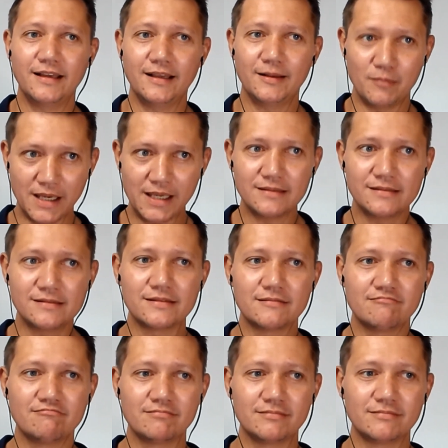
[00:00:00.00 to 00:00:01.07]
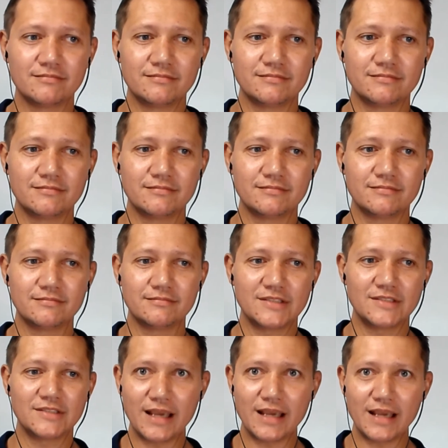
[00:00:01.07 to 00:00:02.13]
It means to
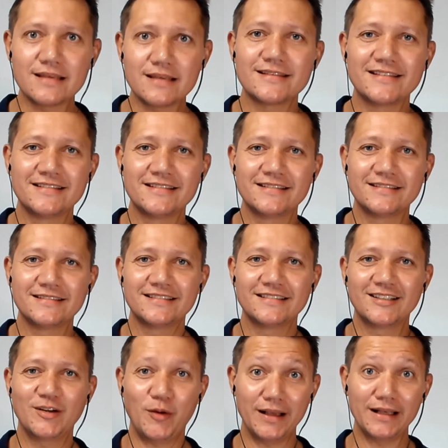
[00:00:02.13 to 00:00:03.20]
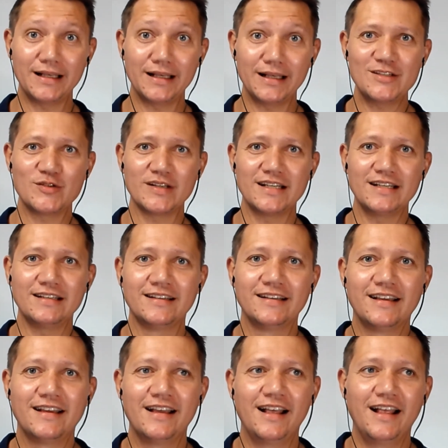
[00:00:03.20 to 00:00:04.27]
exist, quite literally.
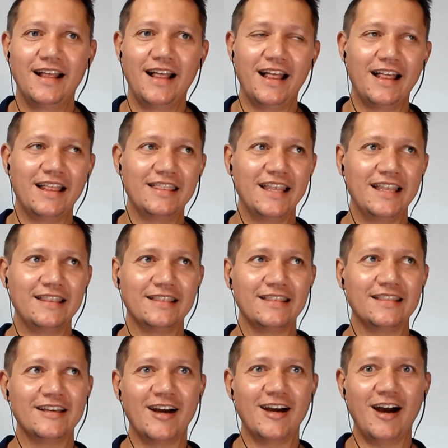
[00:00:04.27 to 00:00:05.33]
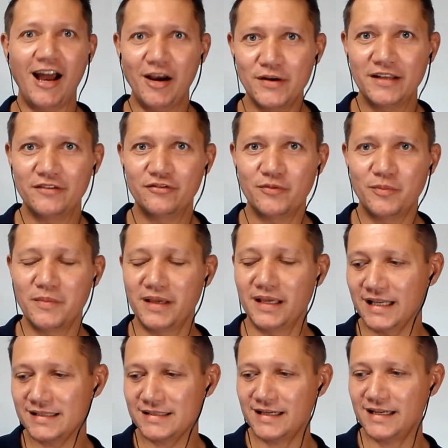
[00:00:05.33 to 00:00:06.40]
And then the irony for
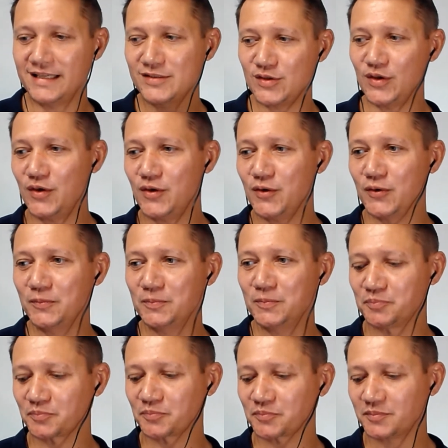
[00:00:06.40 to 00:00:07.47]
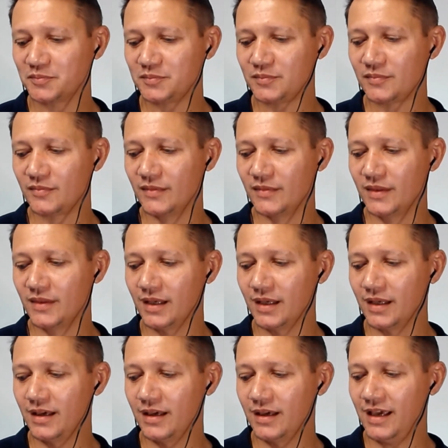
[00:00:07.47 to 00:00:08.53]
me listening to you
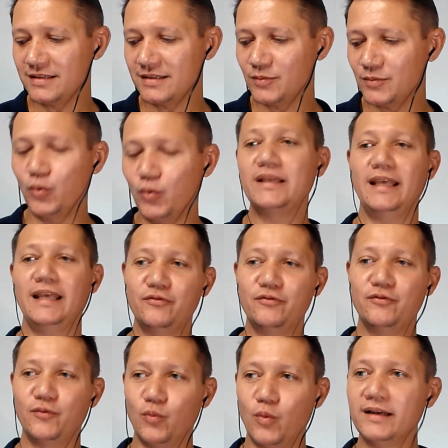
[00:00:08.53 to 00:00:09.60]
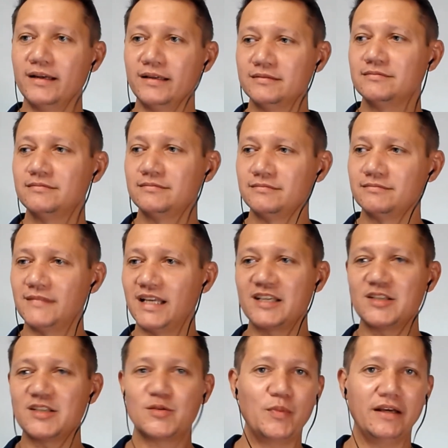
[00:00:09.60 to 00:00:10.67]
is, what if one
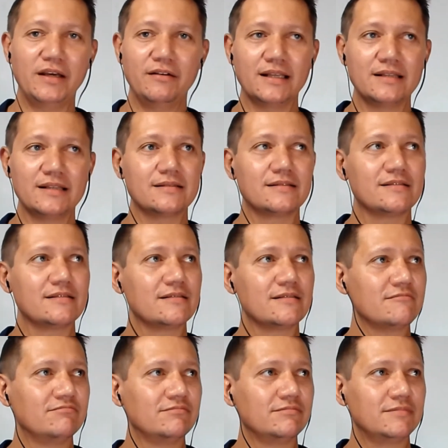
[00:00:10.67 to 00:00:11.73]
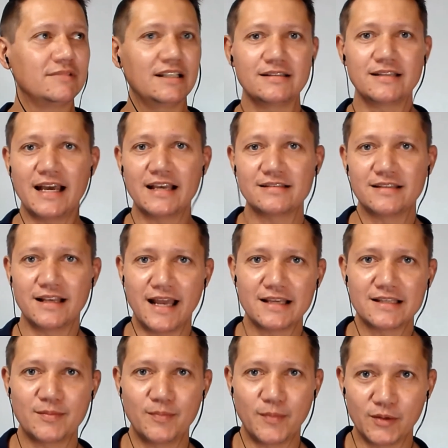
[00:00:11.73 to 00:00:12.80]
experienced this as the
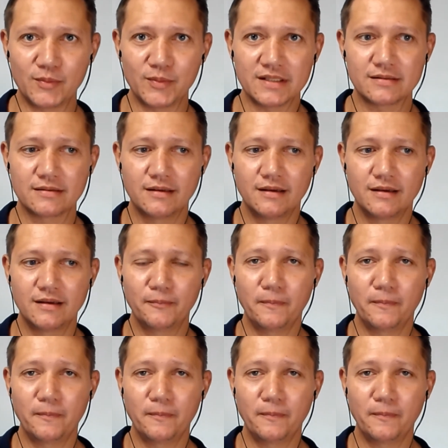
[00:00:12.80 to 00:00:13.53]
last moment?